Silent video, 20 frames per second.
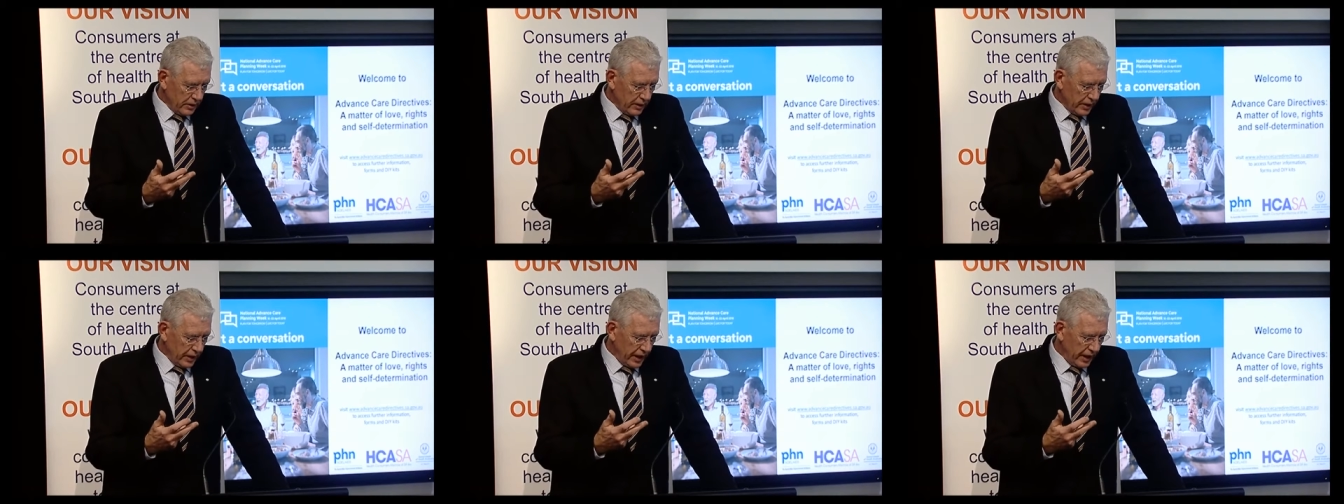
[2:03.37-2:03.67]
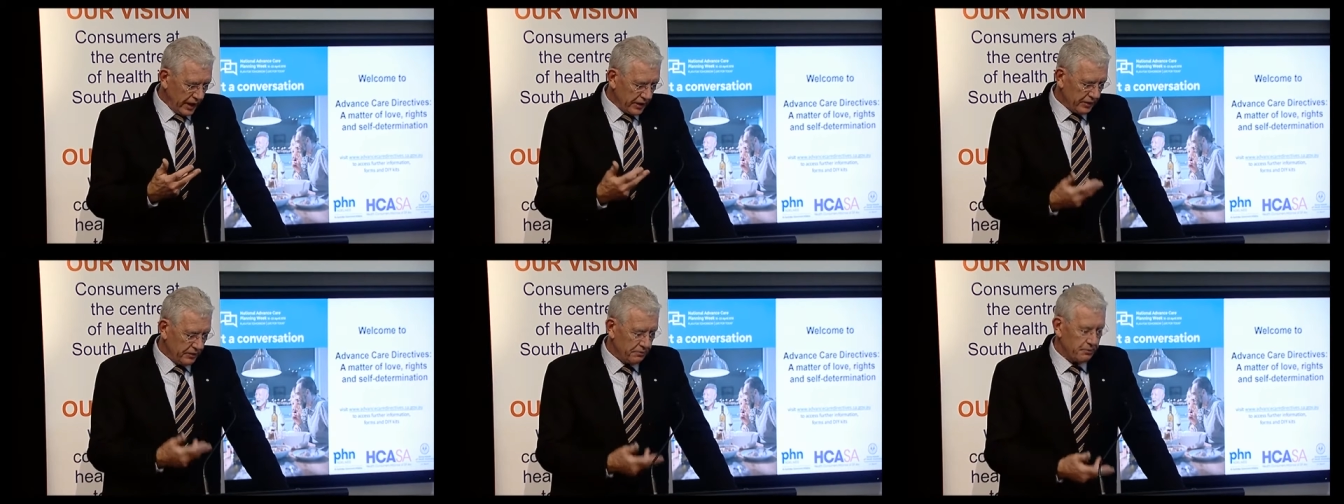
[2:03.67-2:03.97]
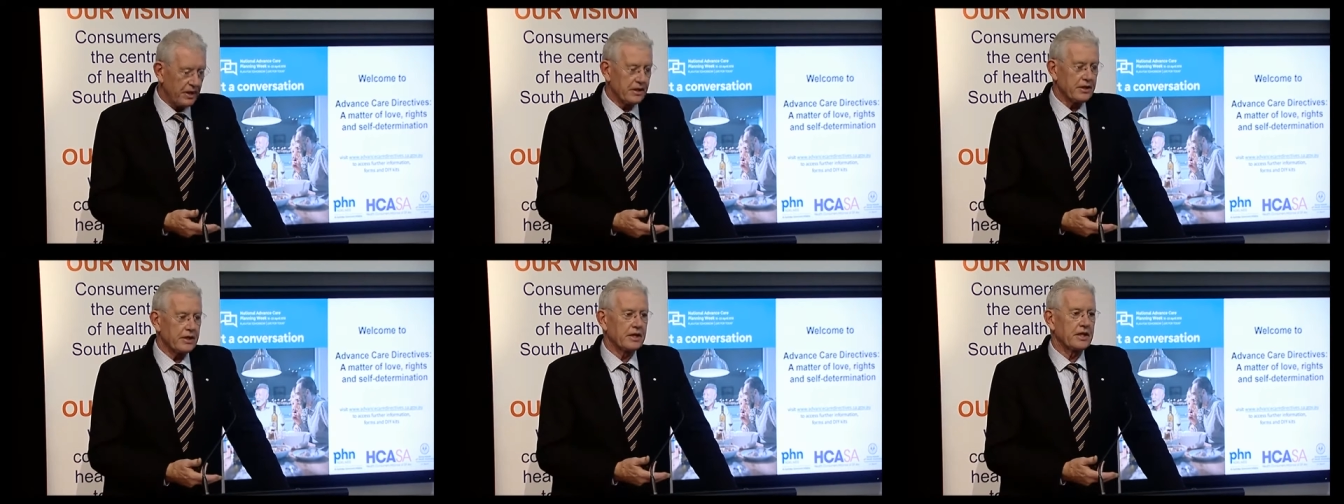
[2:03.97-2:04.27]
had her
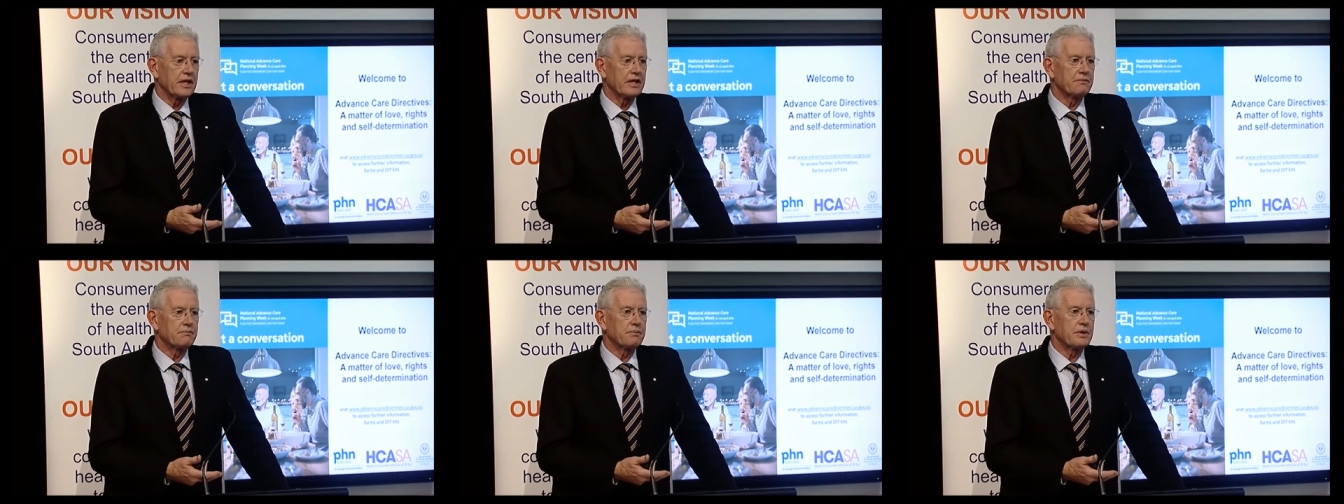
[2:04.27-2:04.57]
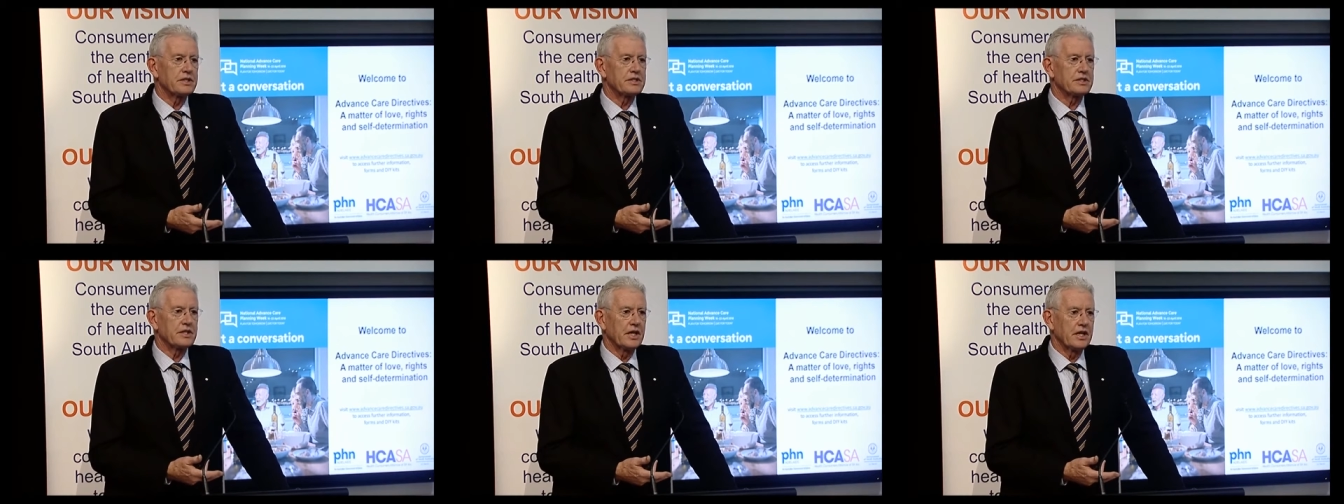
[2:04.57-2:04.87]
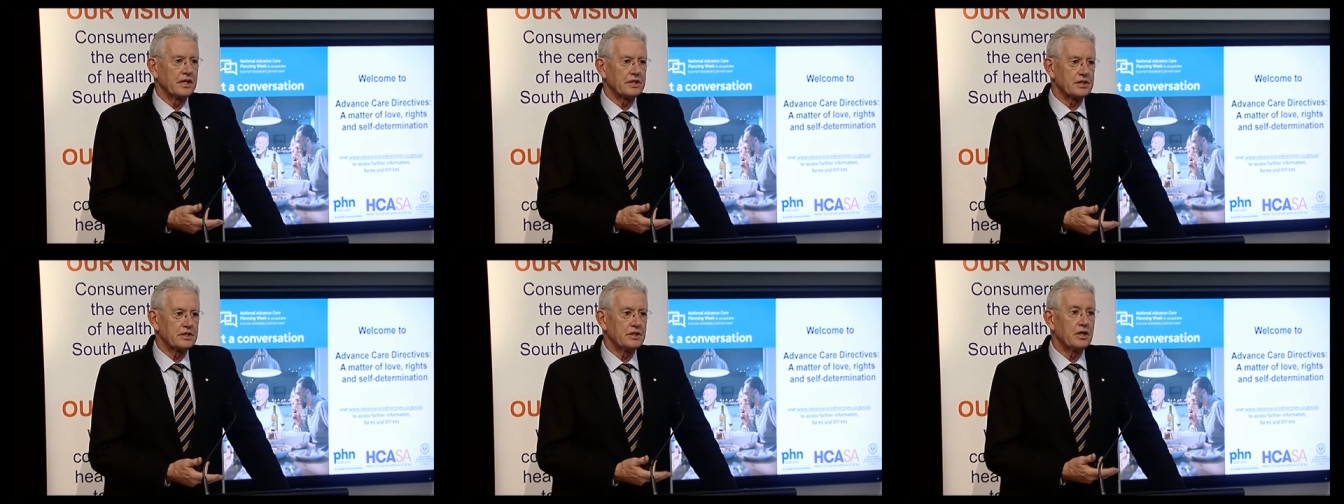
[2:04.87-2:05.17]
mother get breast
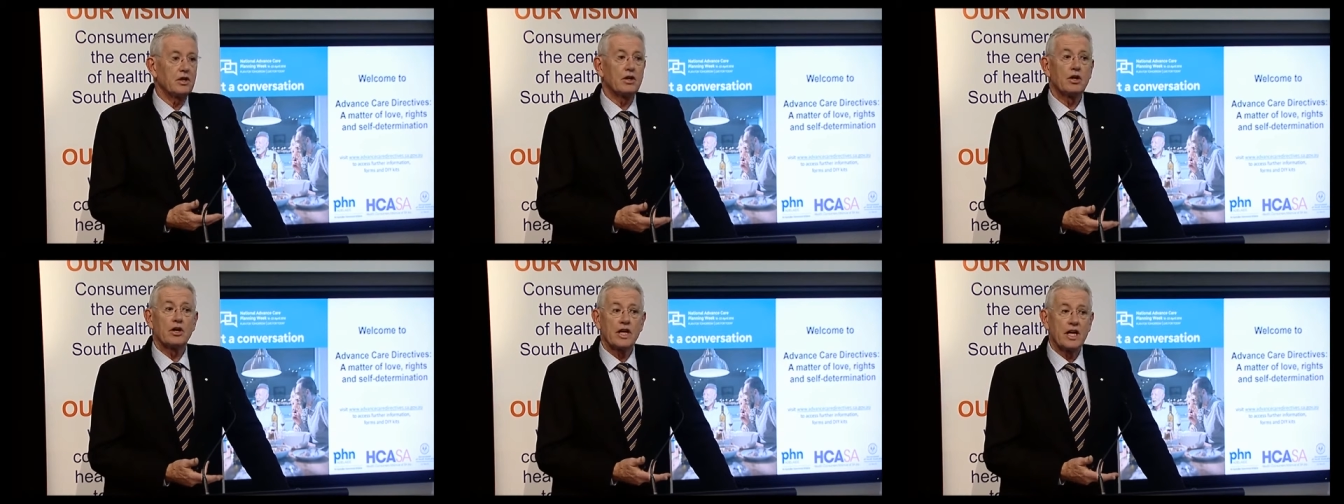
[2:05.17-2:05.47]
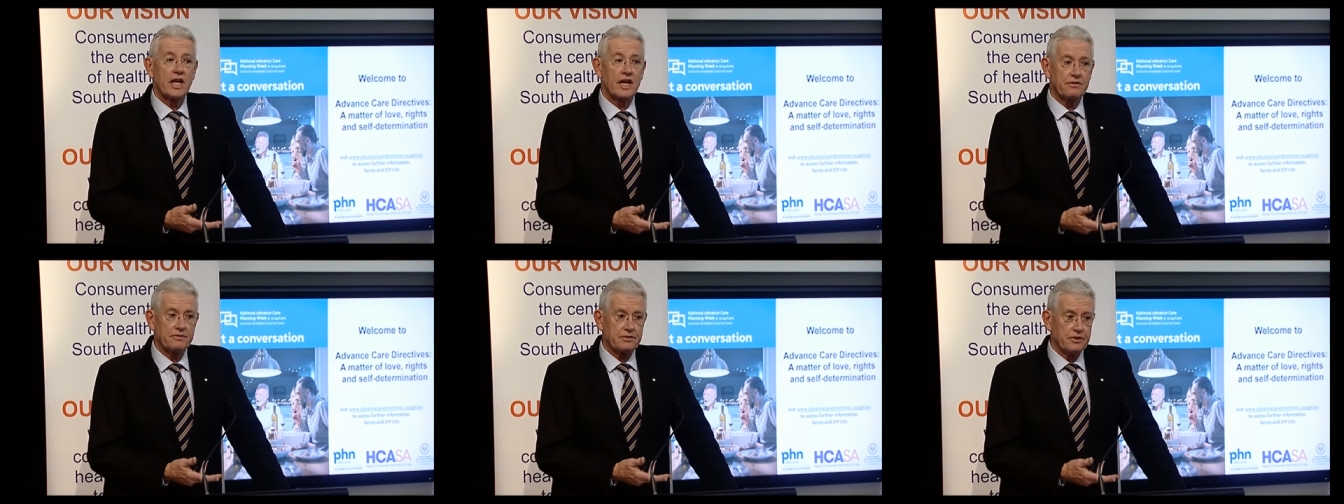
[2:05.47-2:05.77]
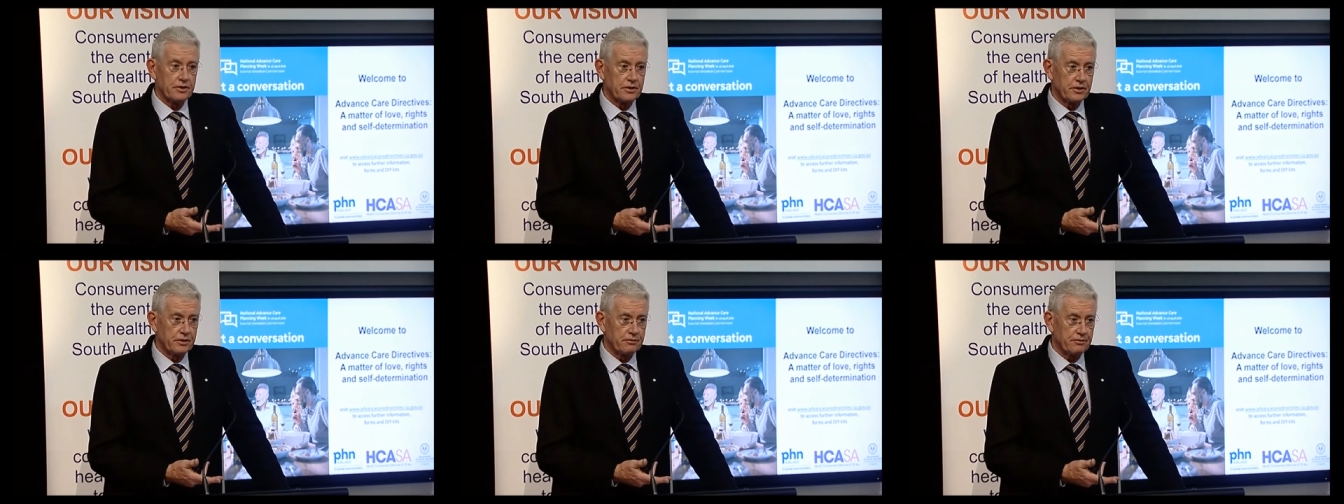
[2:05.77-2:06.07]
cancer not long after
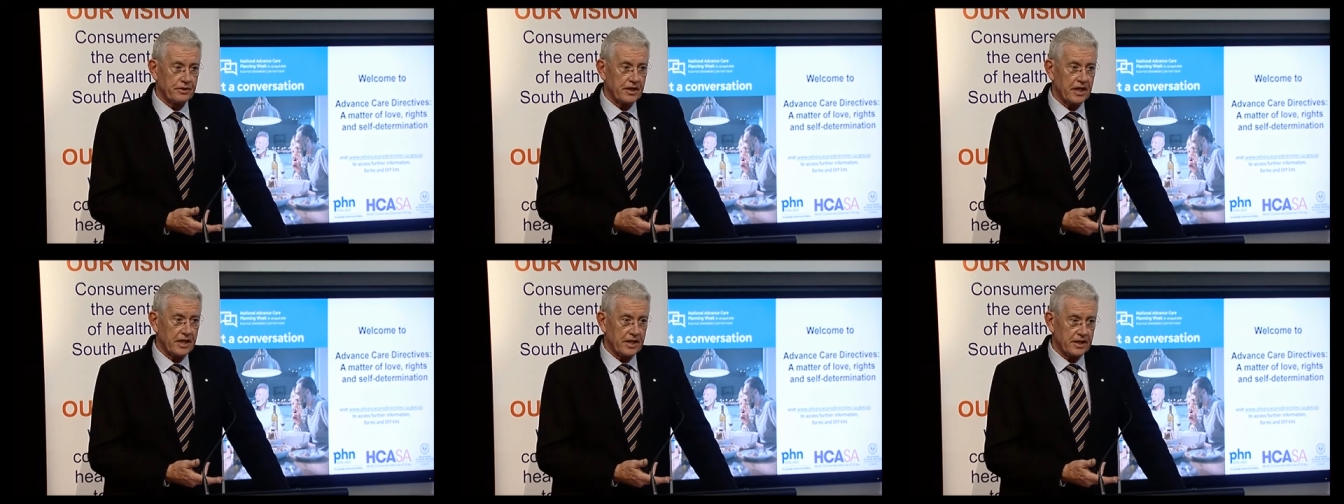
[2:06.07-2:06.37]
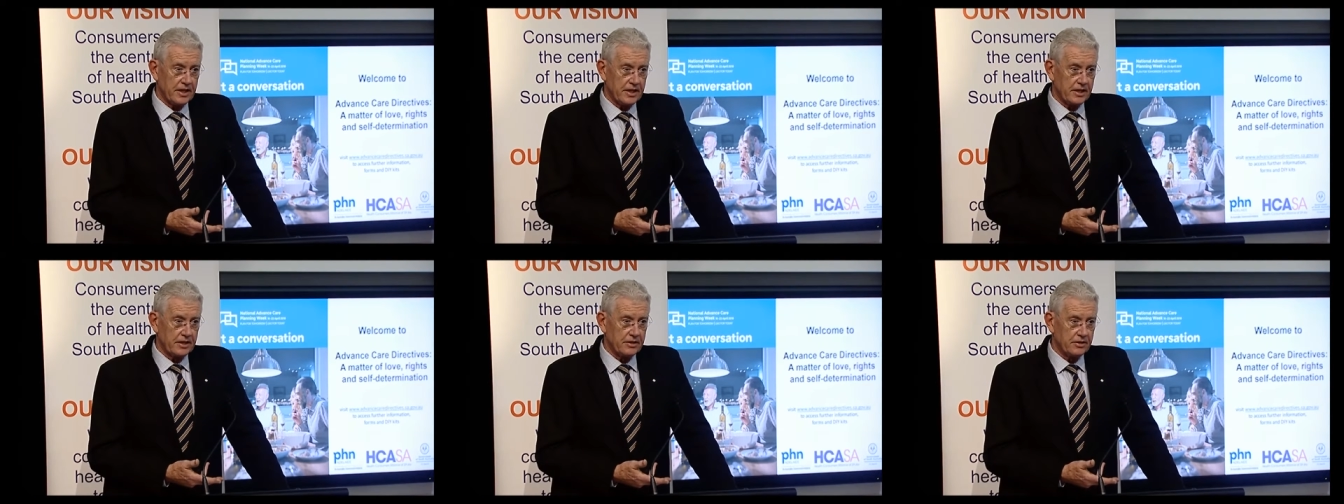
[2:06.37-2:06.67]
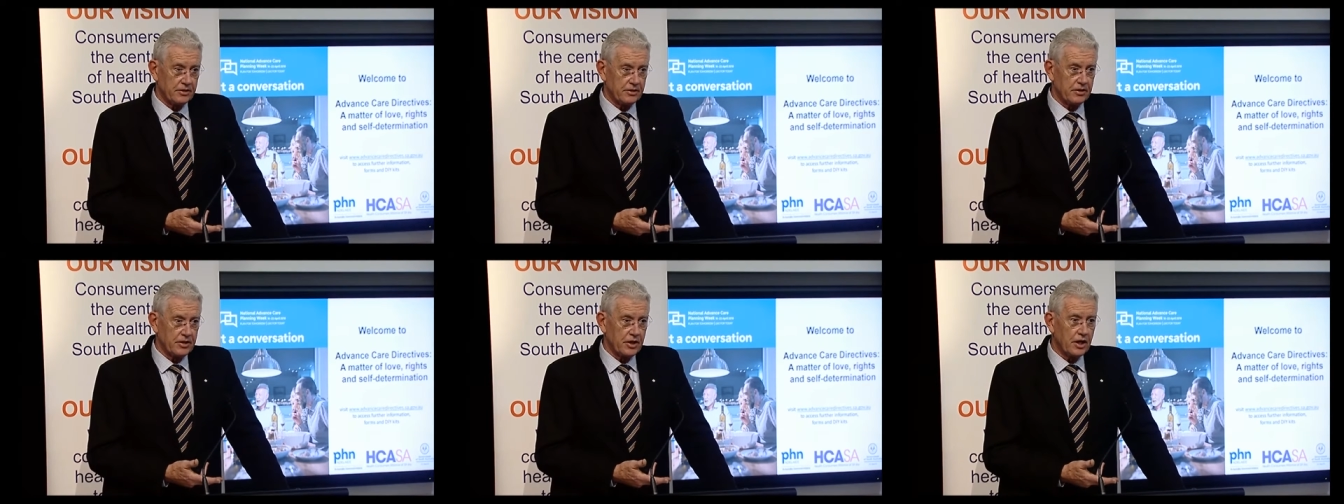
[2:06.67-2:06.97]
her father
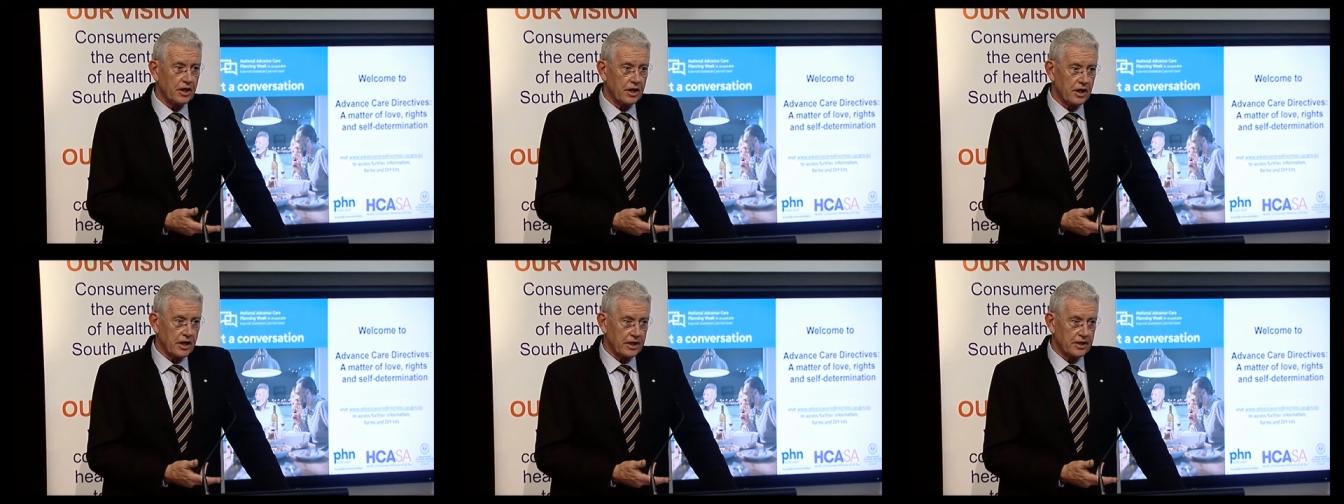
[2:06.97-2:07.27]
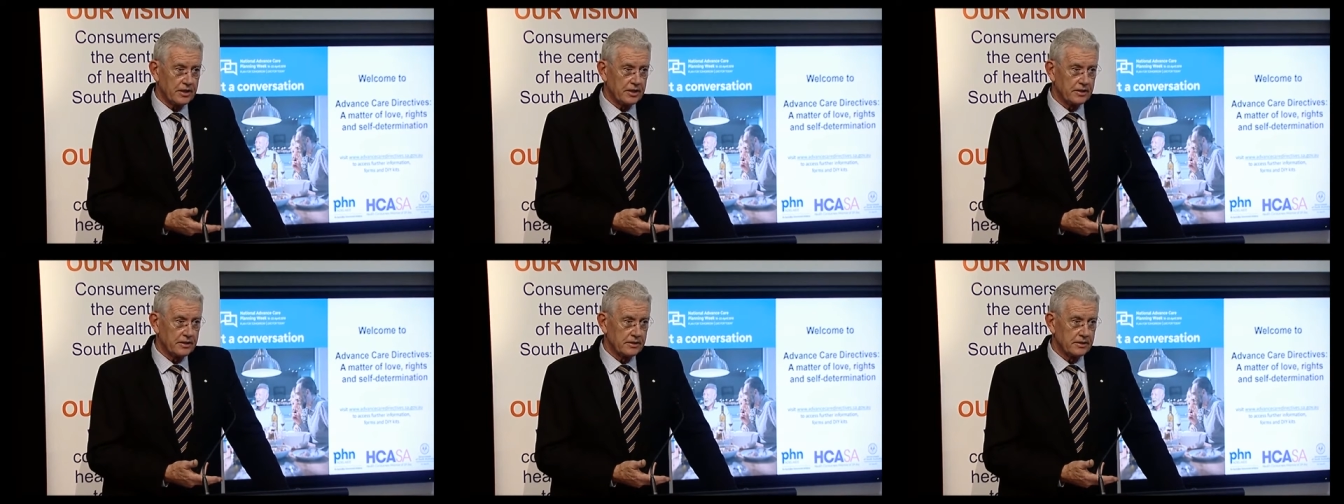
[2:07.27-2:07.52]
died.